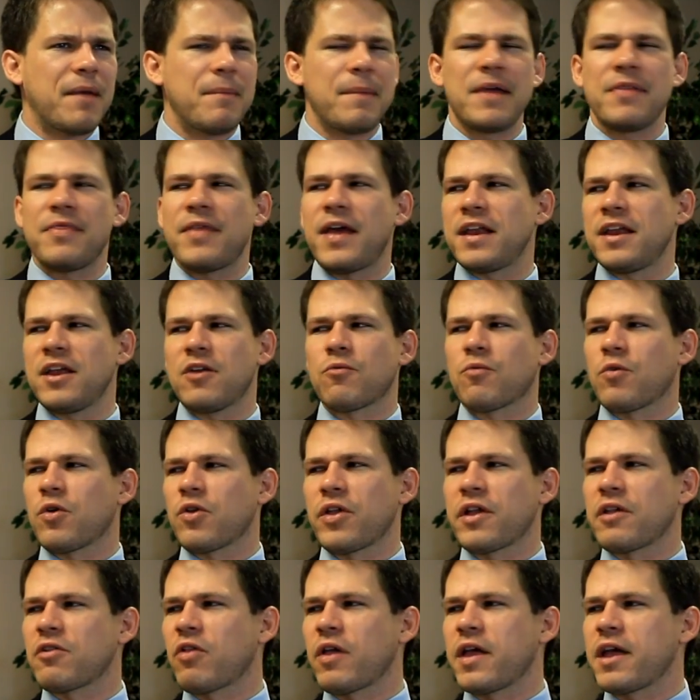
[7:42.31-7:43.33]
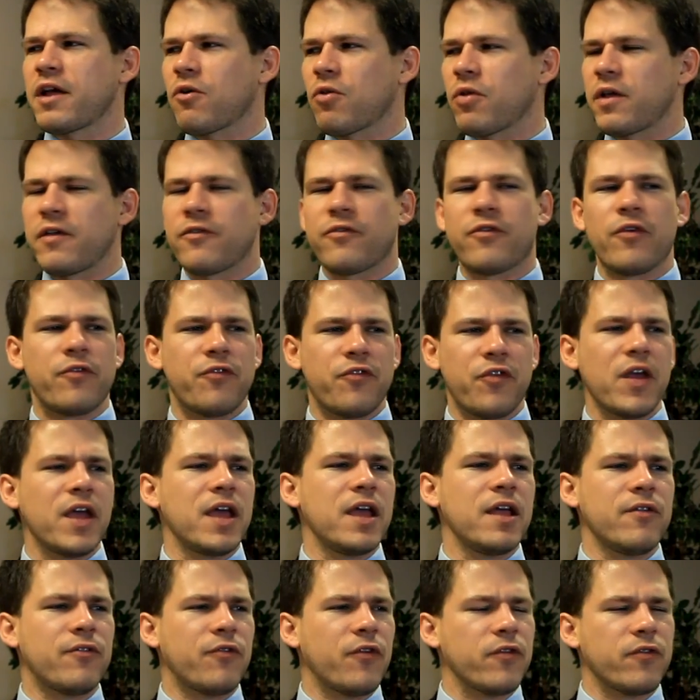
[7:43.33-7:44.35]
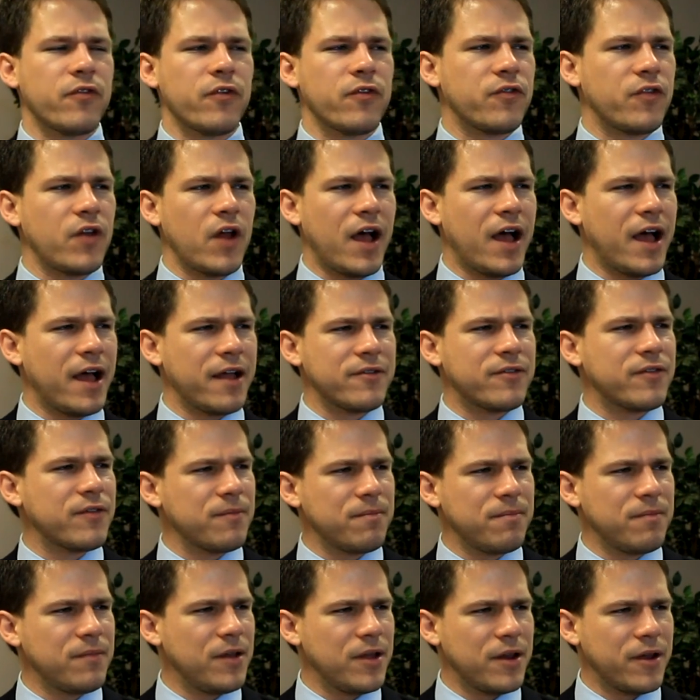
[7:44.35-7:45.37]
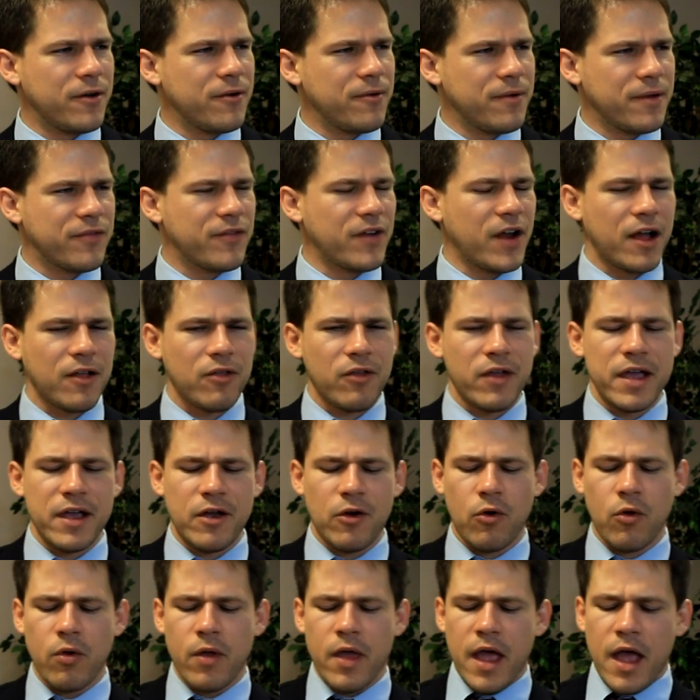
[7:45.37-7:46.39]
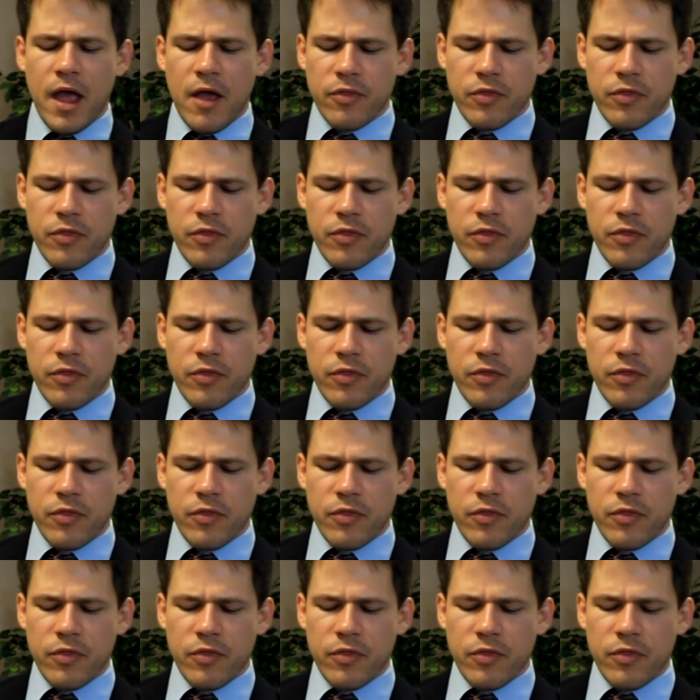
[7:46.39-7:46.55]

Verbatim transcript: I mean, they didn't really legally secede since it's not, you know, it's not legal.